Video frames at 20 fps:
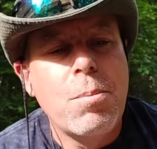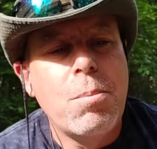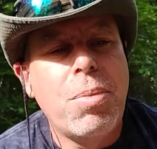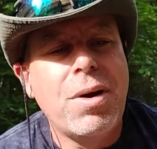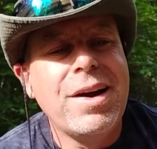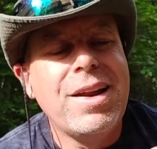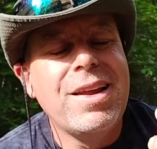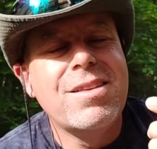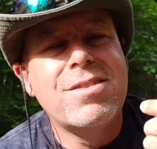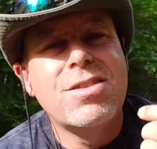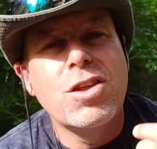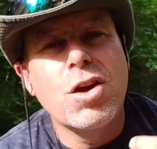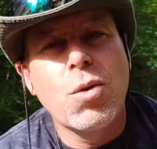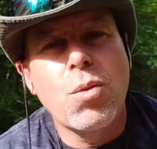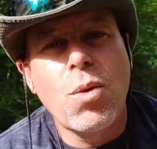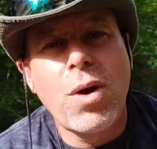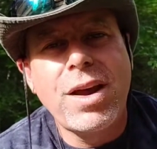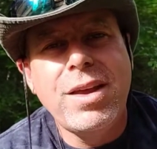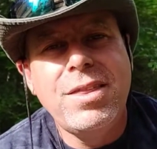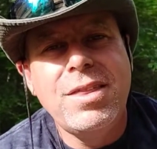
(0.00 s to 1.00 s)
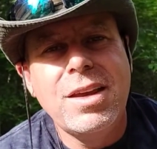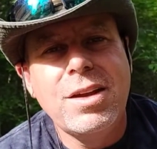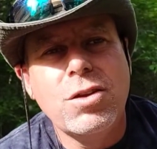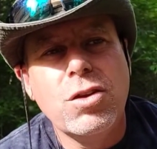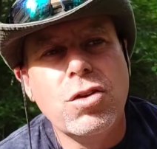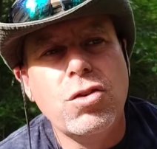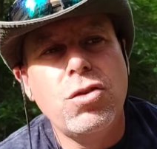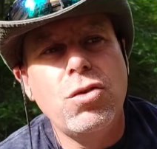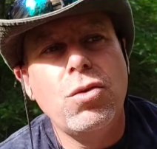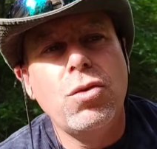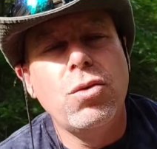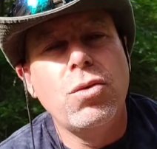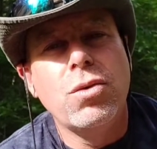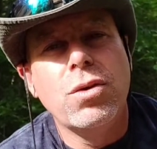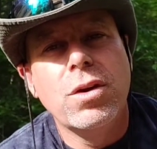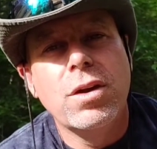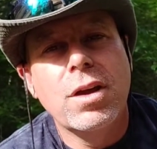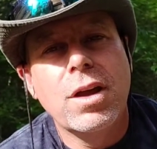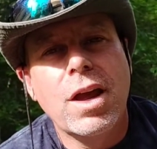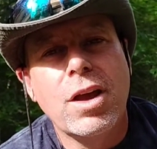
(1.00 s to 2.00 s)
but it's the right thing to do
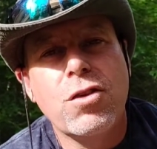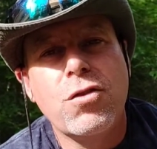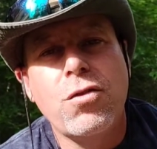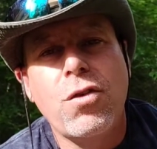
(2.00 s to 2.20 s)
as